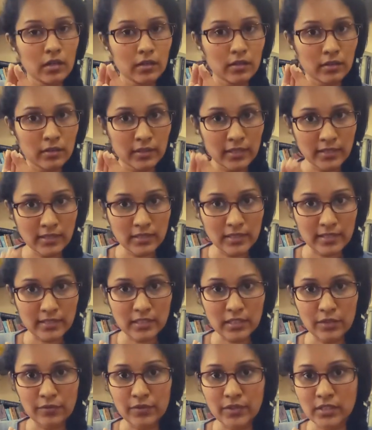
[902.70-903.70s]
this
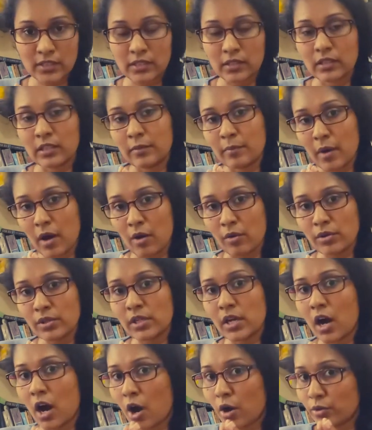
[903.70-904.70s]
lesson was about
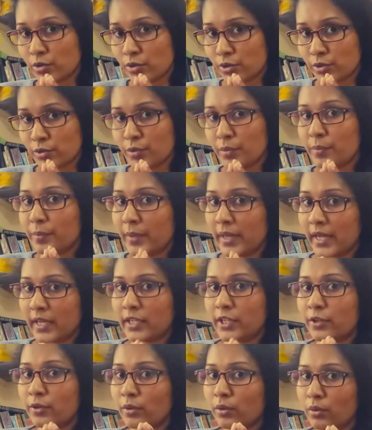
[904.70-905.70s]
how to
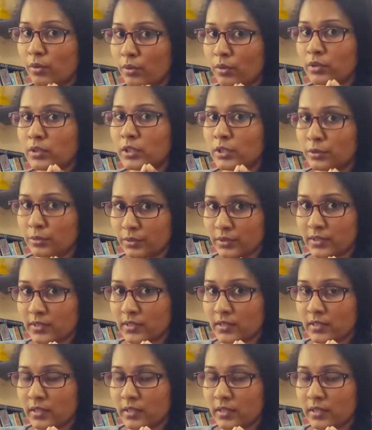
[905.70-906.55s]
make your own notes.